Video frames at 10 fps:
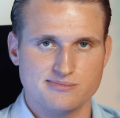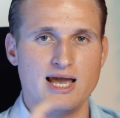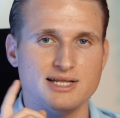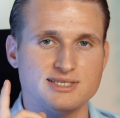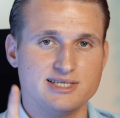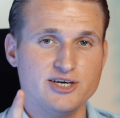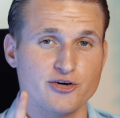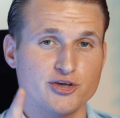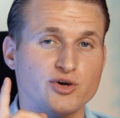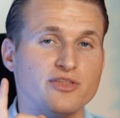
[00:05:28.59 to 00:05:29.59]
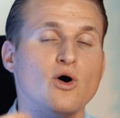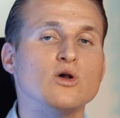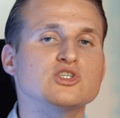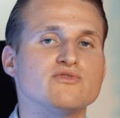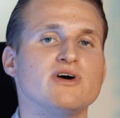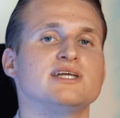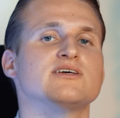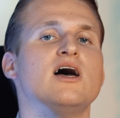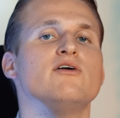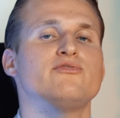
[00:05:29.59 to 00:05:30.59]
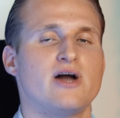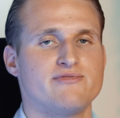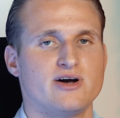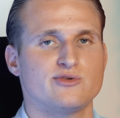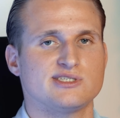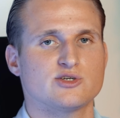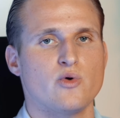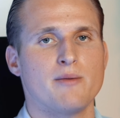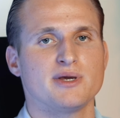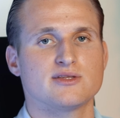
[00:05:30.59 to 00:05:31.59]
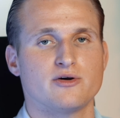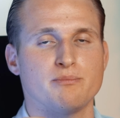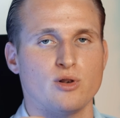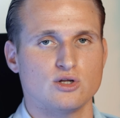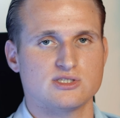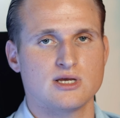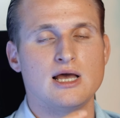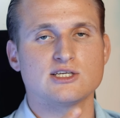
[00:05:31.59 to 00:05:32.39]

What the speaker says: And here you can also find 500 square meter plots,